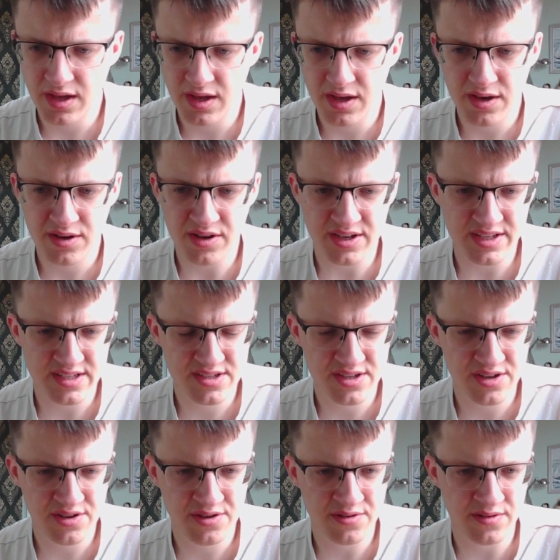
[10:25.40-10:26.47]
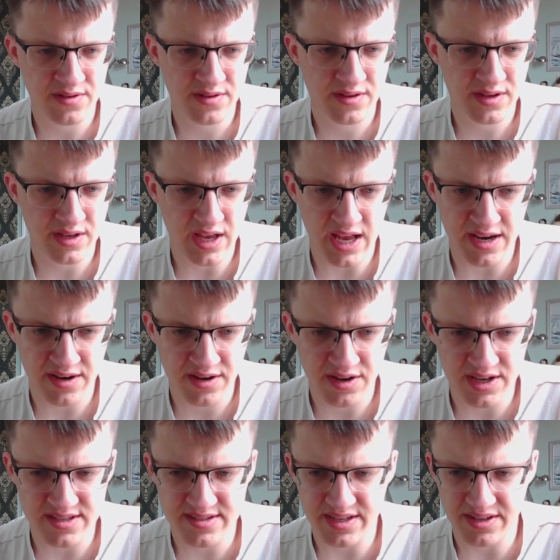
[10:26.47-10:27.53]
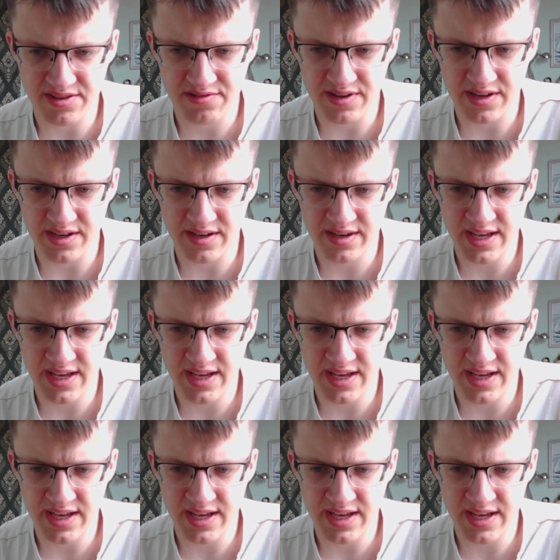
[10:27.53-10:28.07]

Knight d2 and knight c3.